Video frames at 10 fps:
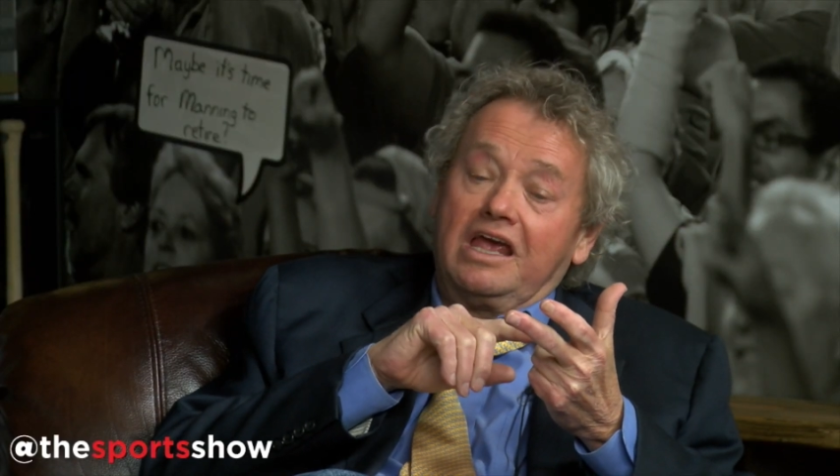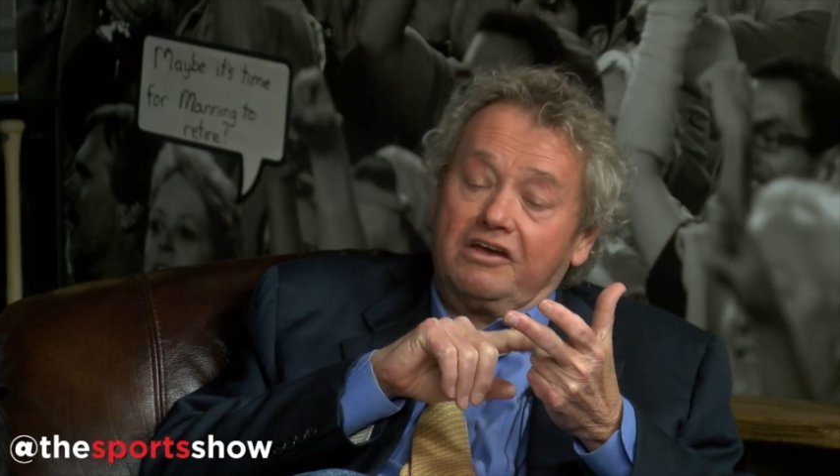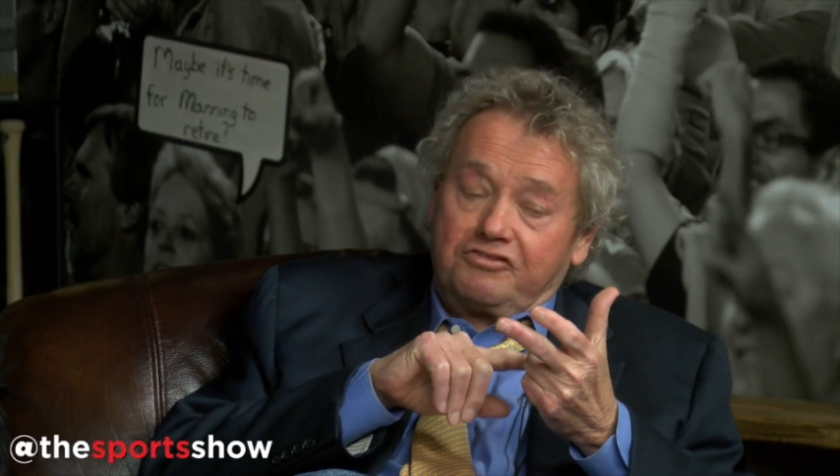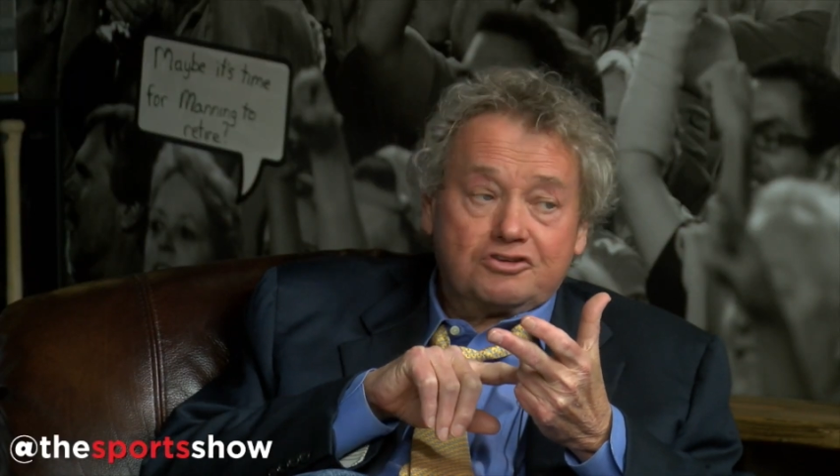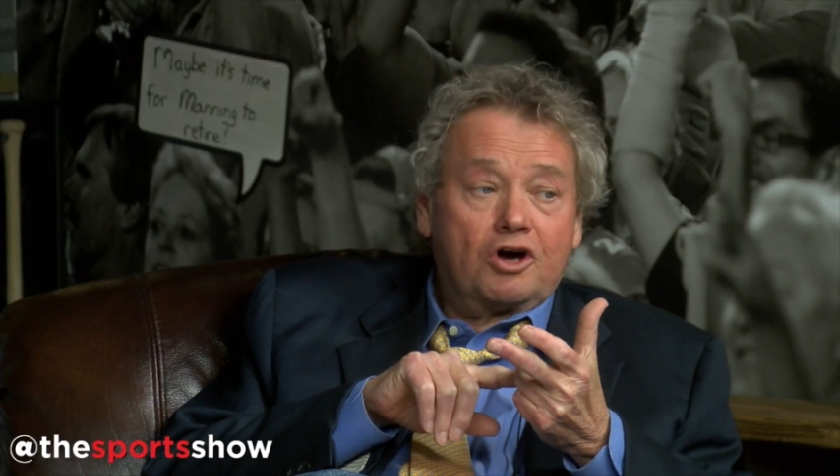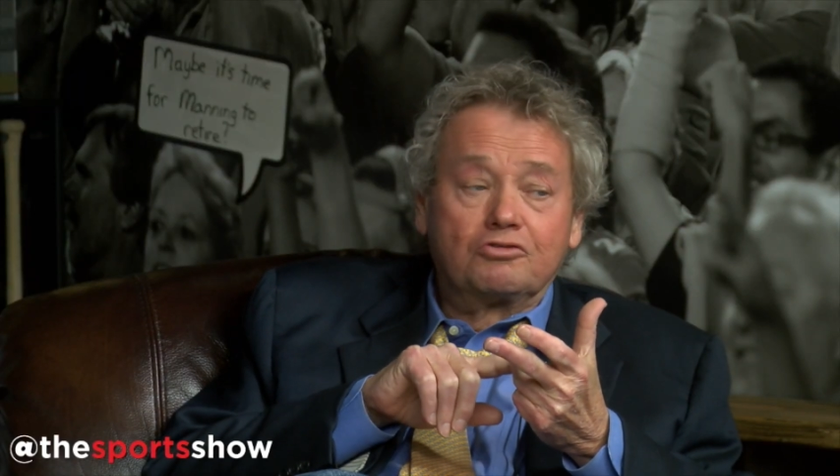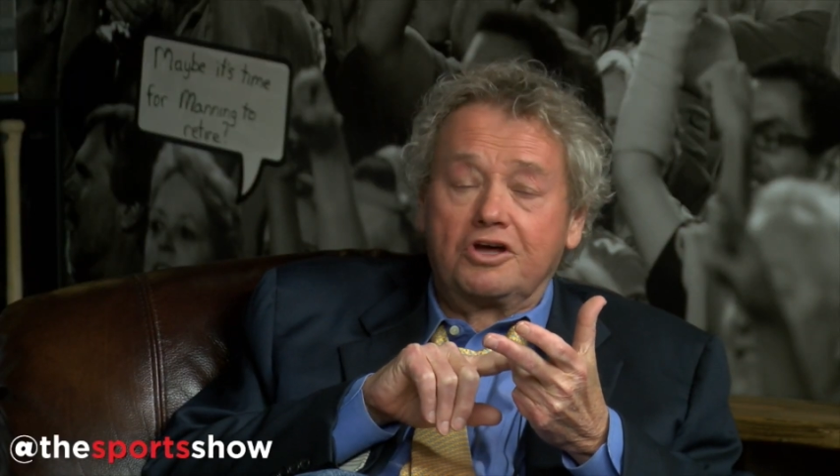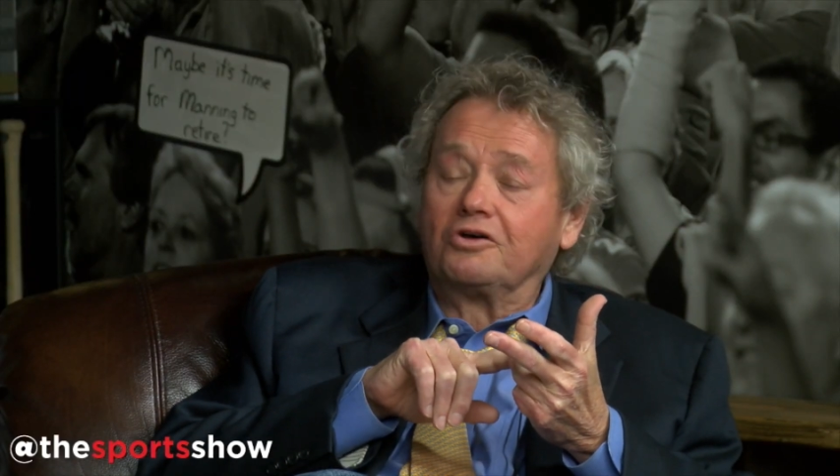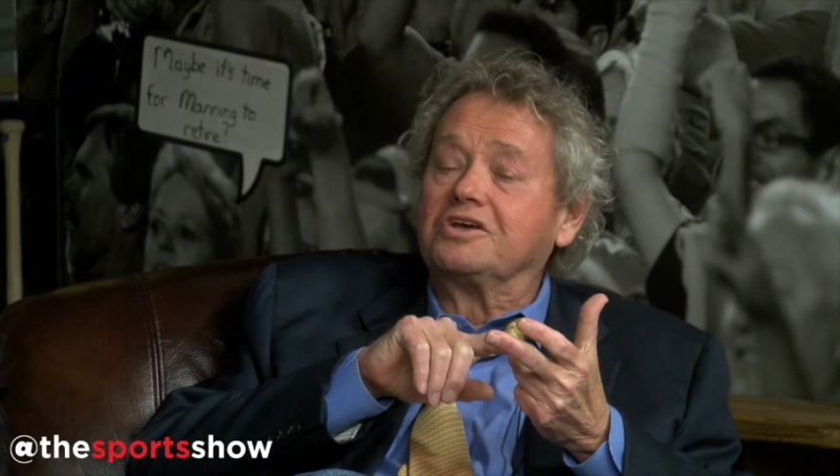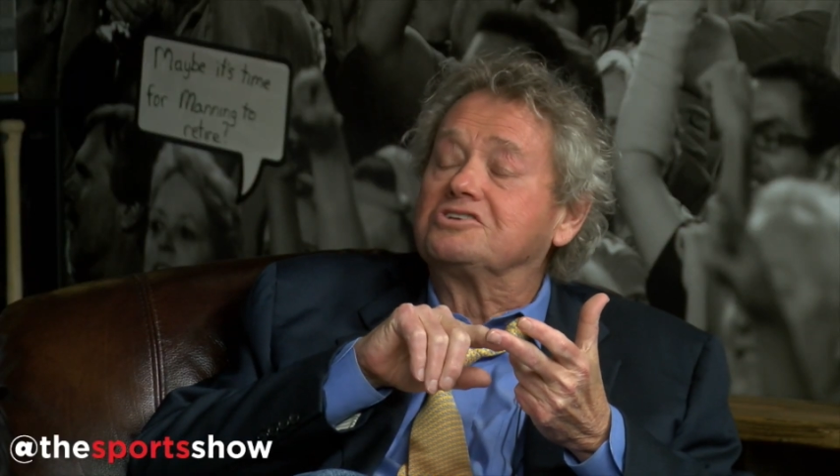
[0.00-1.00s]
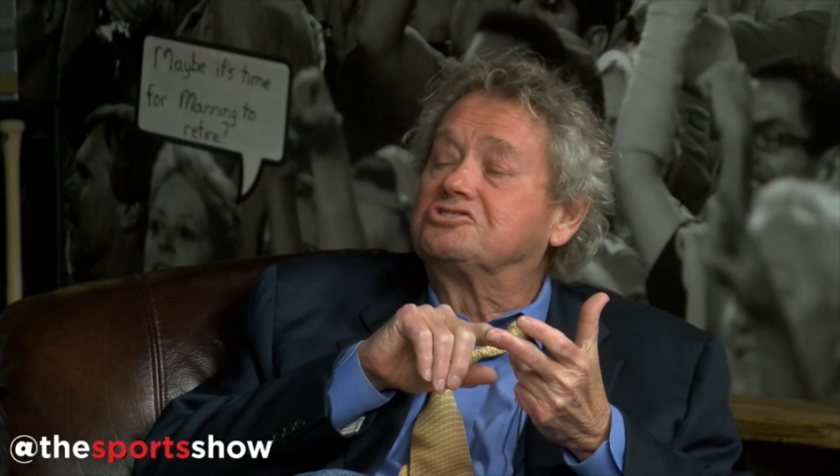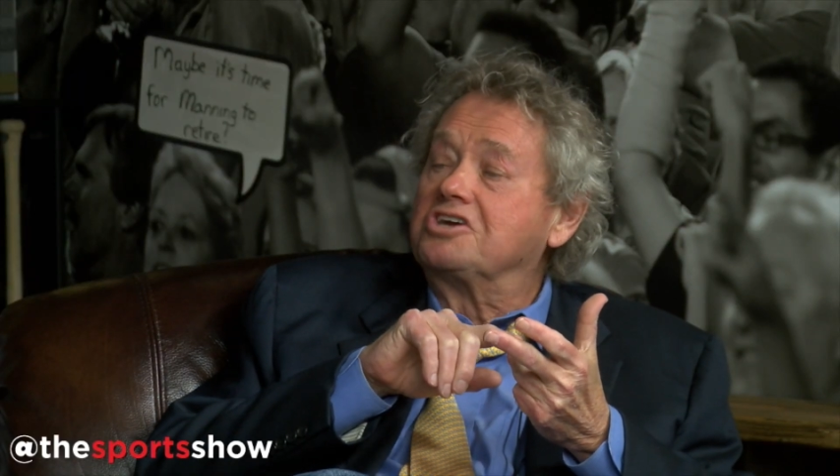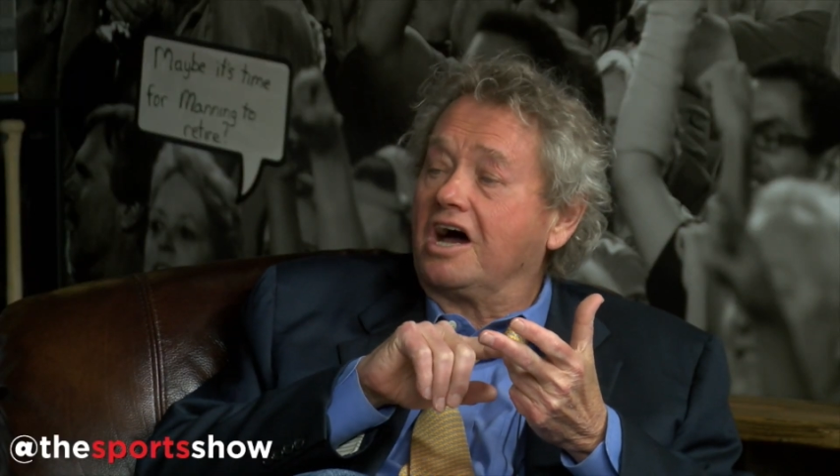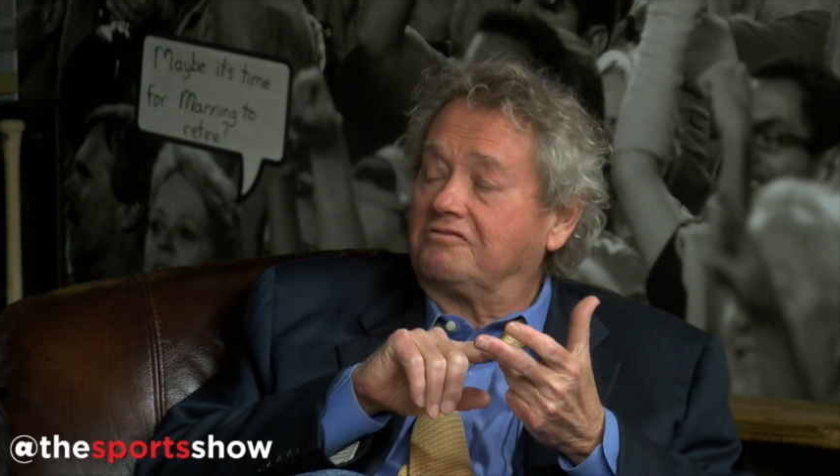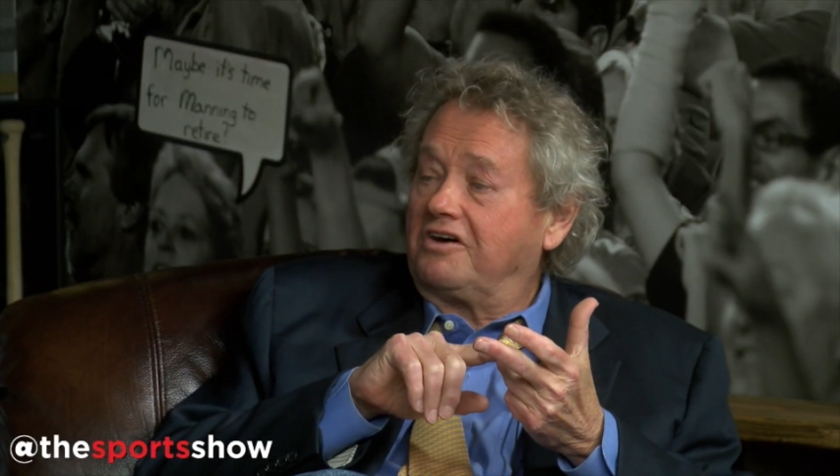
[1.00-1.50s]
If you don't know this,
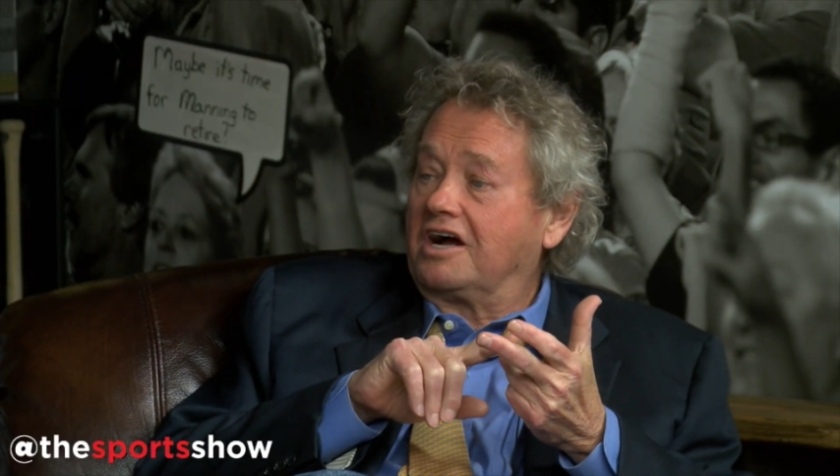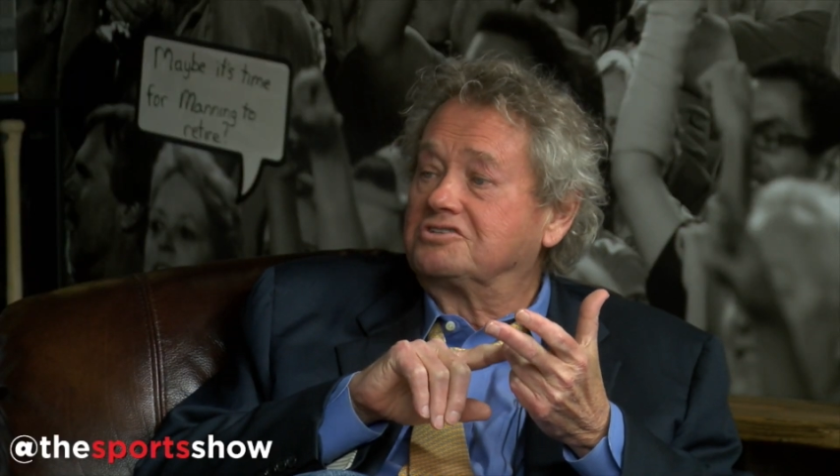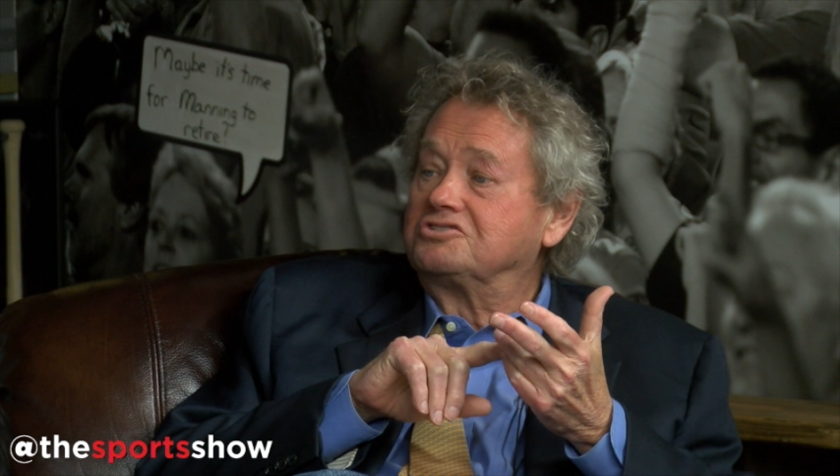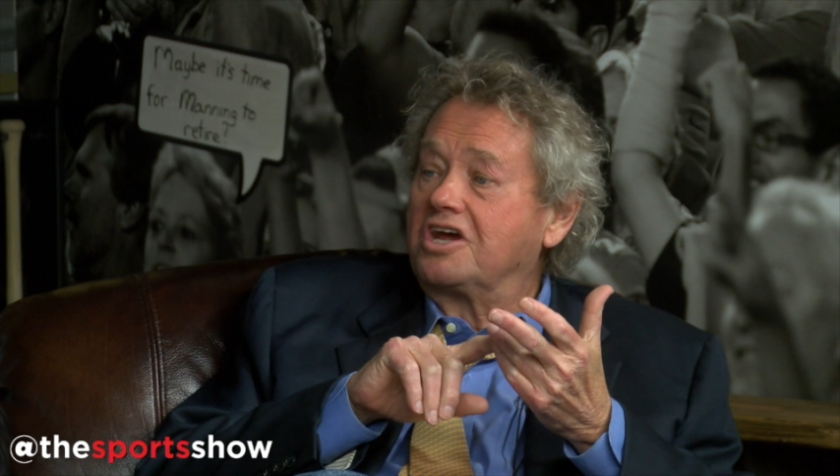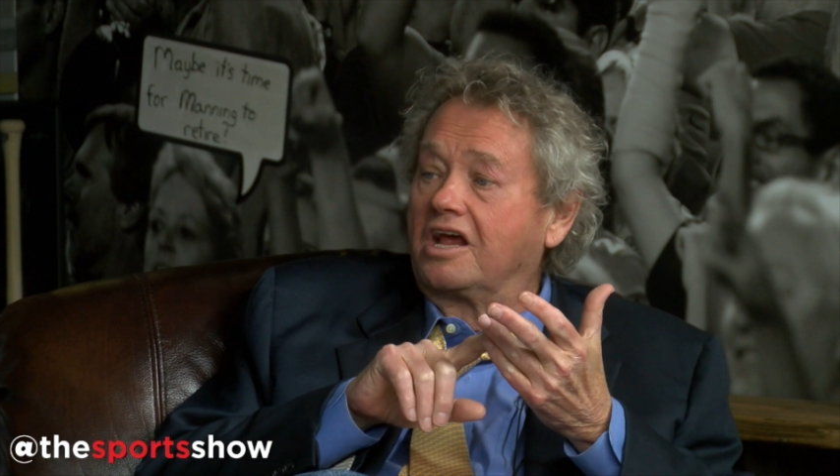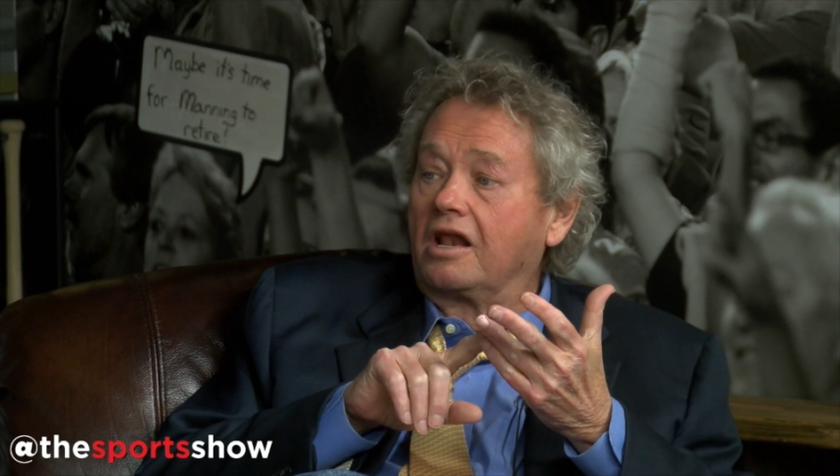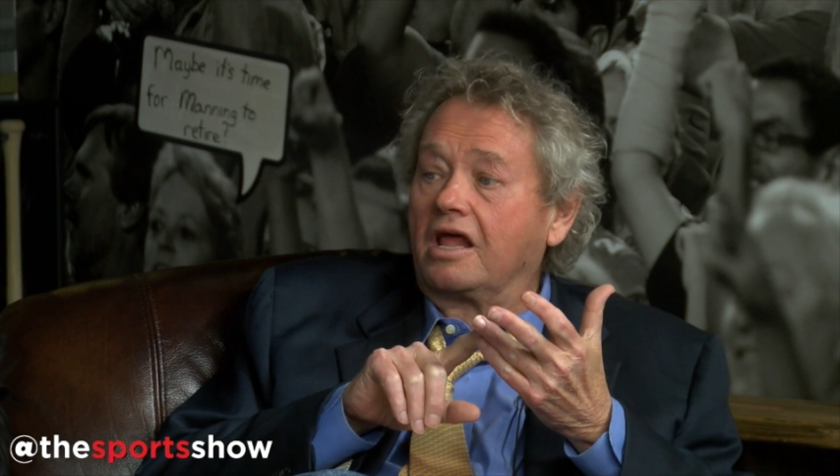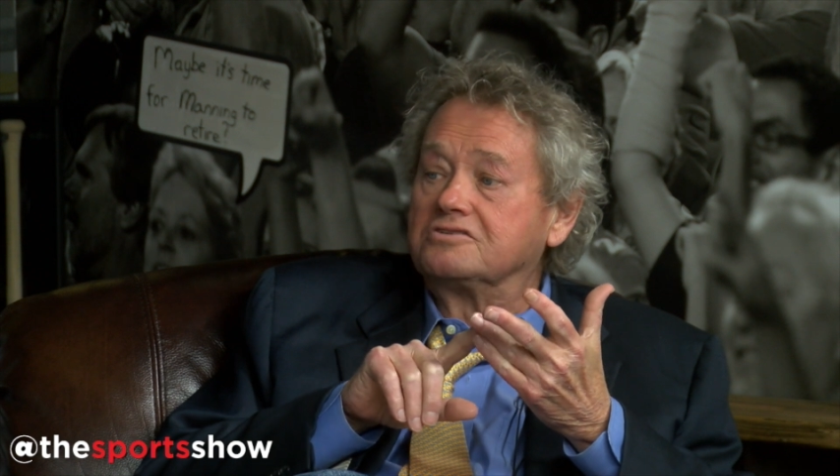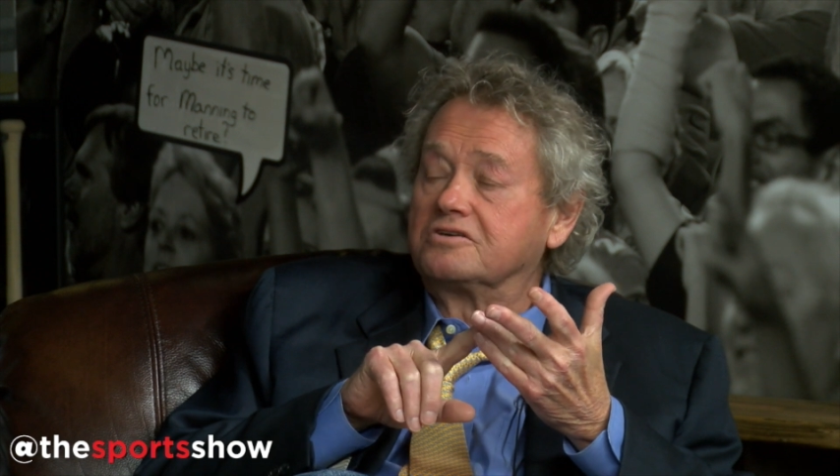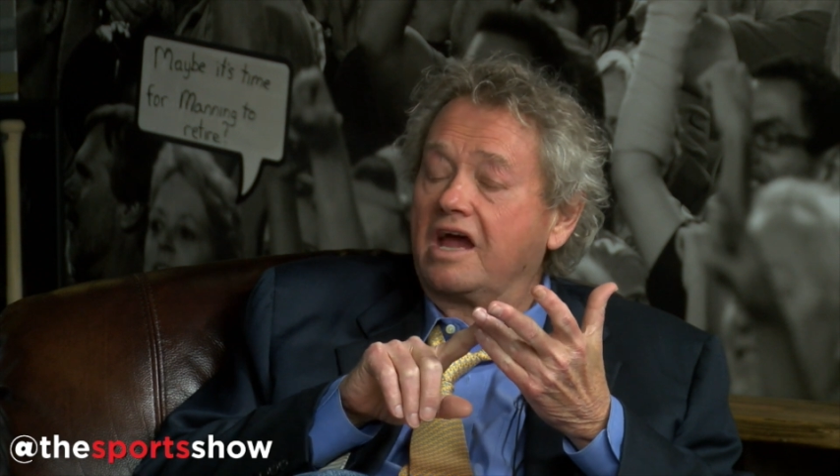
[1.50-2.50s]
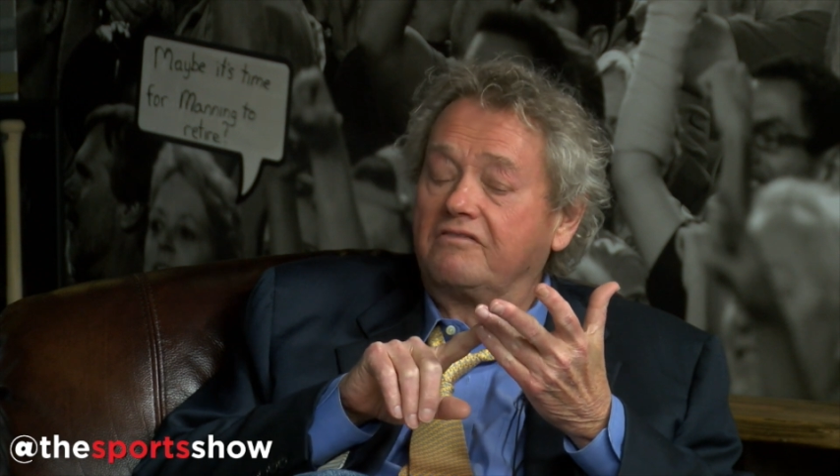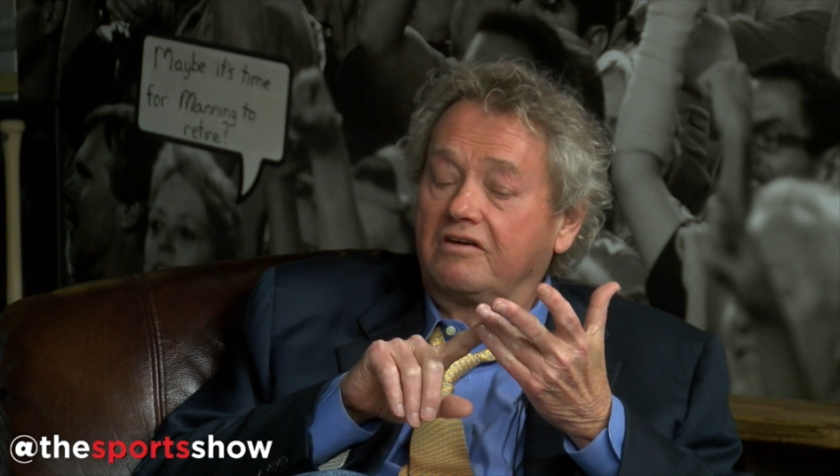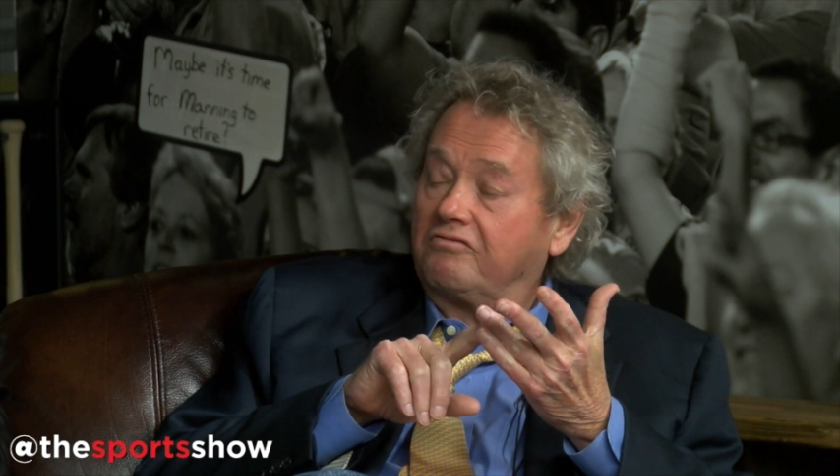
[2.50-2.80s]
John Fox and Jay Glazer have a